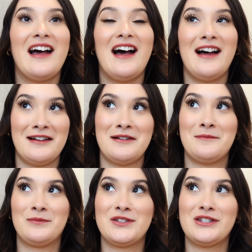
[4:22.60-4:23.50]

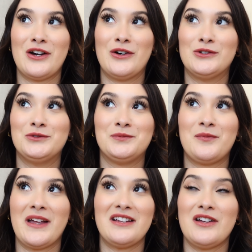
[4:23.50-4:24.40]
So
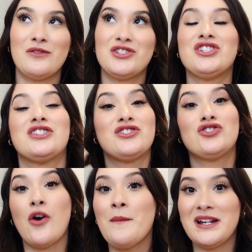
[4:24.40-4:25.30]
it was just
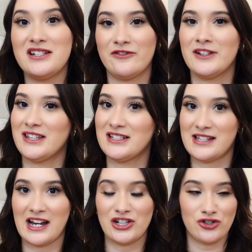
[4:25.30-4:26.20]
so many different things
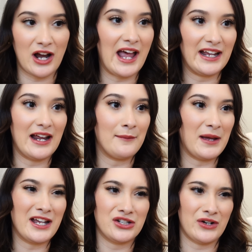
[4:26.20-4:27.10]
that I tried.
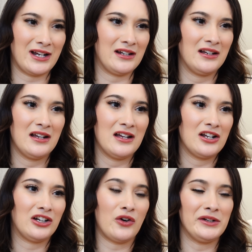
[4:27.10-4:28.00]
I tried
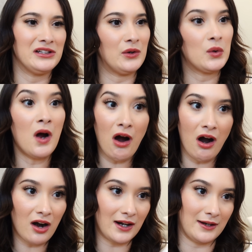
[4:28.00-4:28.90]
going low
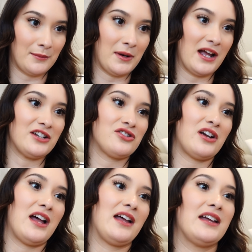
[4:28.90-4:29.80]
carb. I
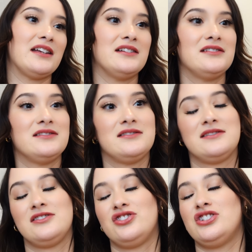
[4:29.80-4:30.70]
tried,
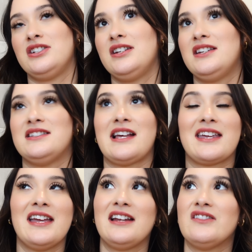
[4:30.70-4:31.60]
I
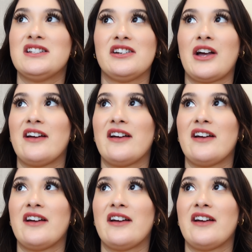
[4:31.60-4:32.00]
can't even tell you.